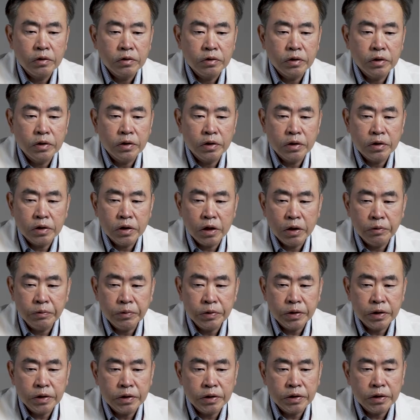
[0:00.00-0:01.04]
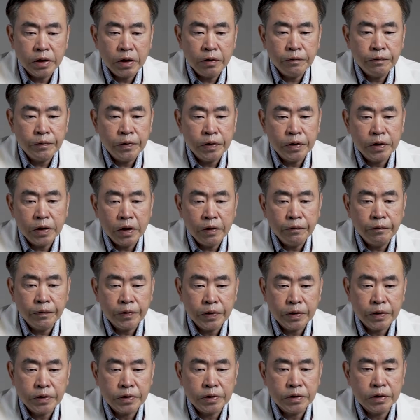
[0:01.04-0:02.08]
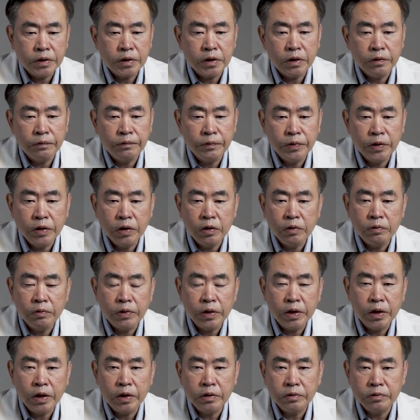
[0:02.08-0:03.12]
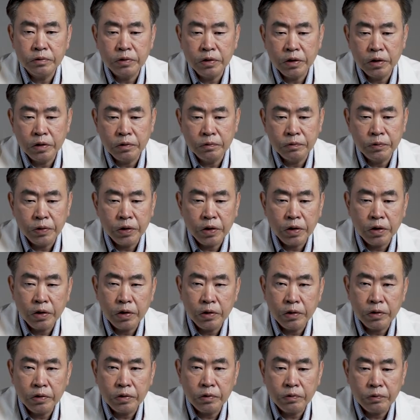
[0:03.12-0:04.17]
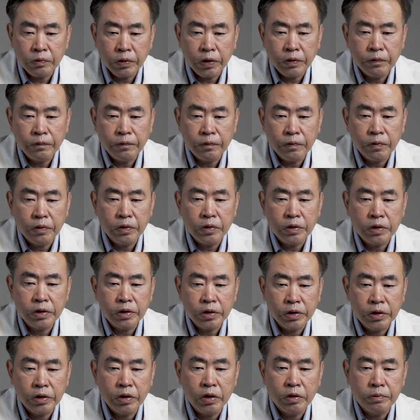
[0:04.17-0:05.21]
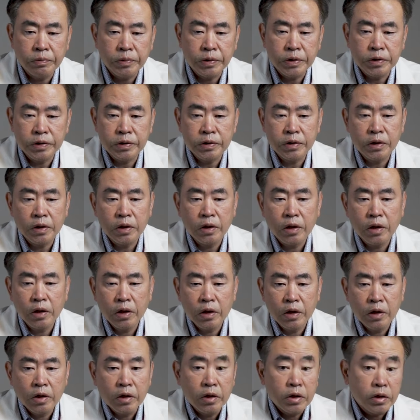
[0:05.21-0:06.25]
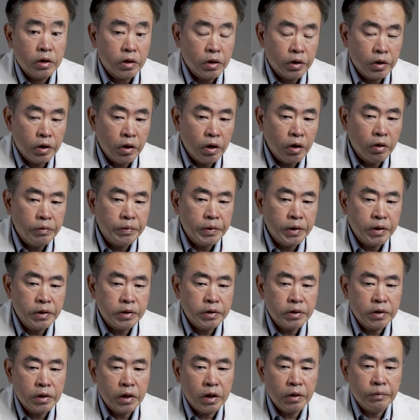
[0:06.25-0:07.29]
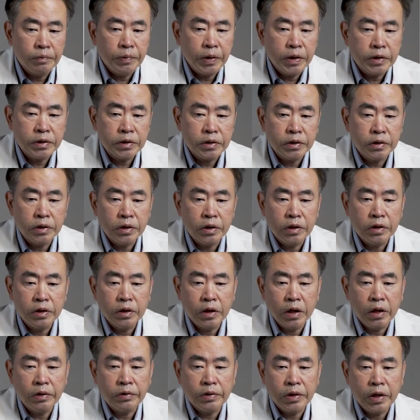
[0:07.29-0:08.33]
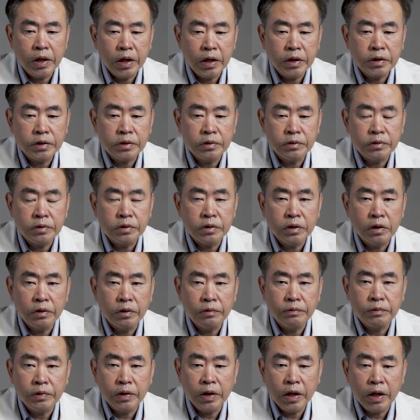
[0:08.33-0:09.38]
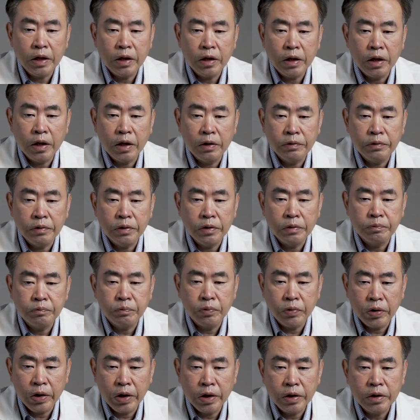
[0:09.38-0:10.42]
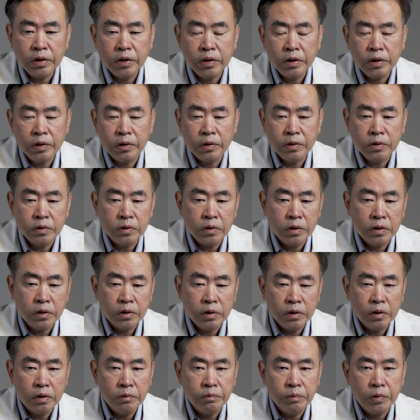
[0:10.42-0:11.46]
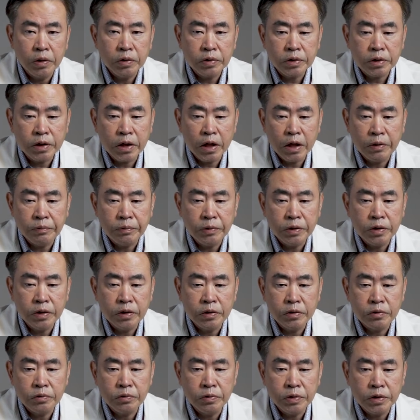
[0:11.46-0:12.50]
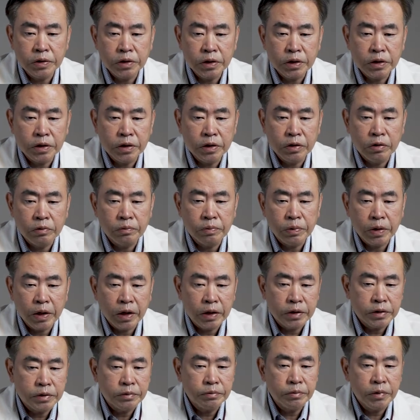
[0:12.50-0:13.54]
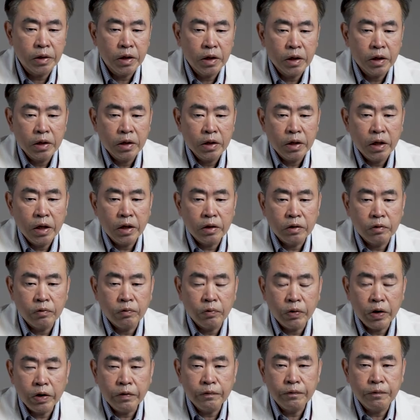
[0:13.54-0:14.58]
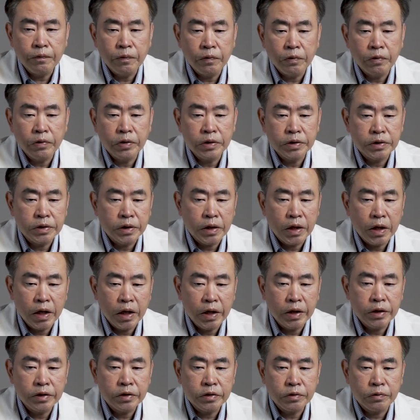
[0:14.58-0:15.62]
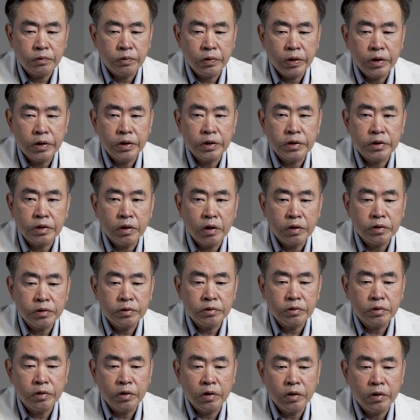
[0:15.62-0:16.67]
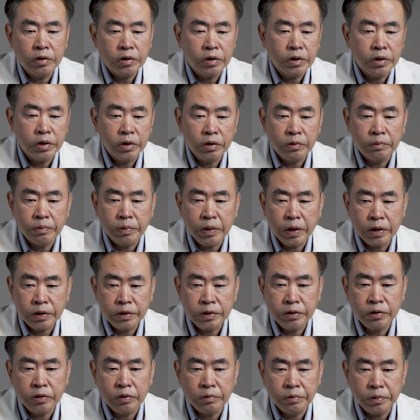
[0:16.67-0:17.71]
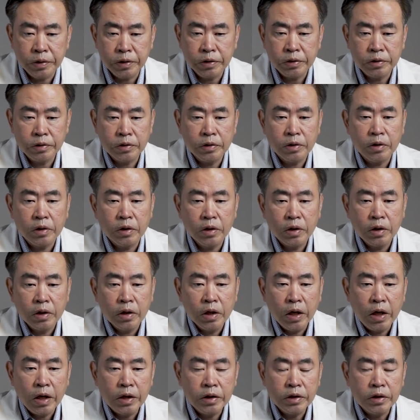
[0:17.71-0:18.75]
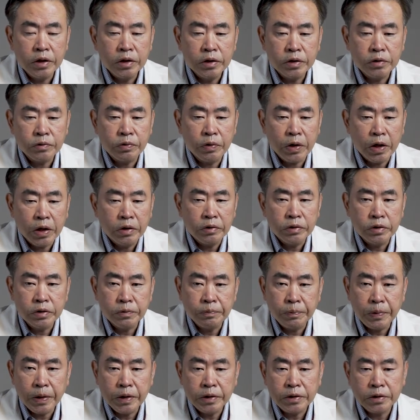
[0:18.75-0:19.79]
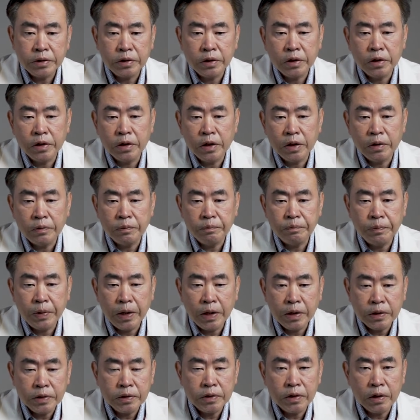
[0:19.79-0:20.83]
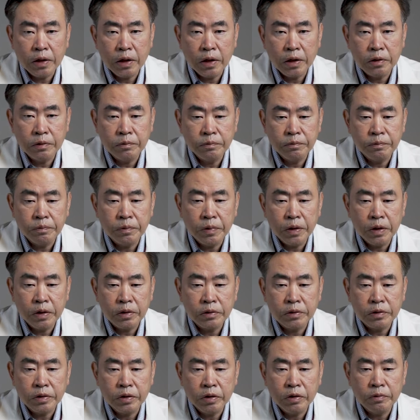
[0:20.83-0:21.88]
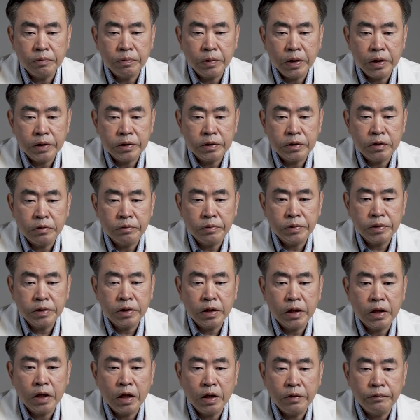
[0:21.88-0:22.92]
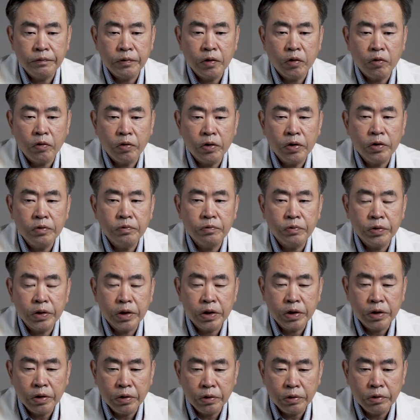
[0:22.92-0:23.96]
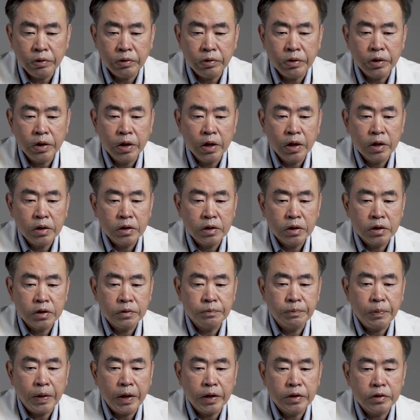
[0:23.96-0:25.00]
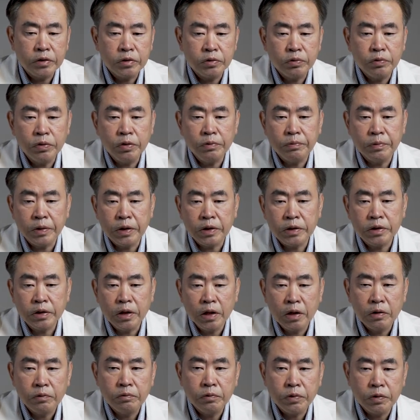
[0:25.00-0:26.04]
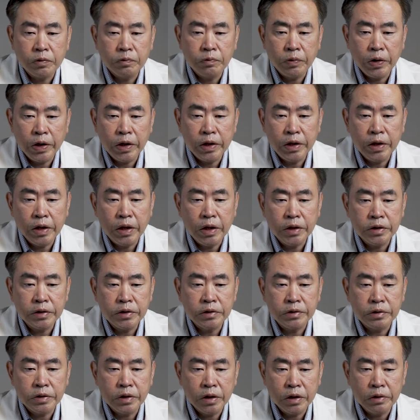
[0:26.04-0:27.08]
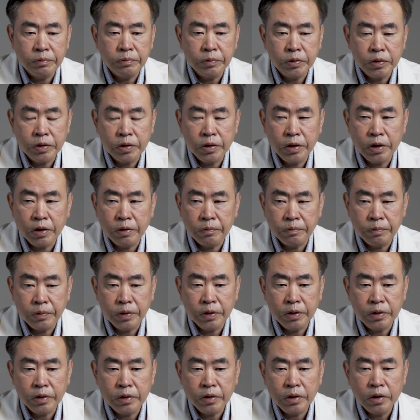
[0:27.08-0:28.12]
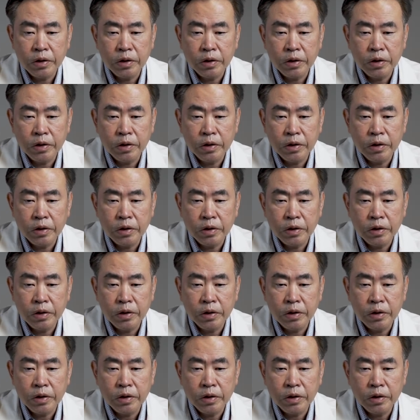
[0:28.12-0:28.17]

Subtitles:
to determine the safety and efficacy of NEO-100 in recurrent grade 4 gliomas. Gliomas are basically cancers of the brain. They're the most common intrinsic neoplasm, and grade 4 is the highest grade. It's also called glioblastoma. And this trial is basically based on glioblastomas that have already recurred despite treatment with radiation chemotherapy.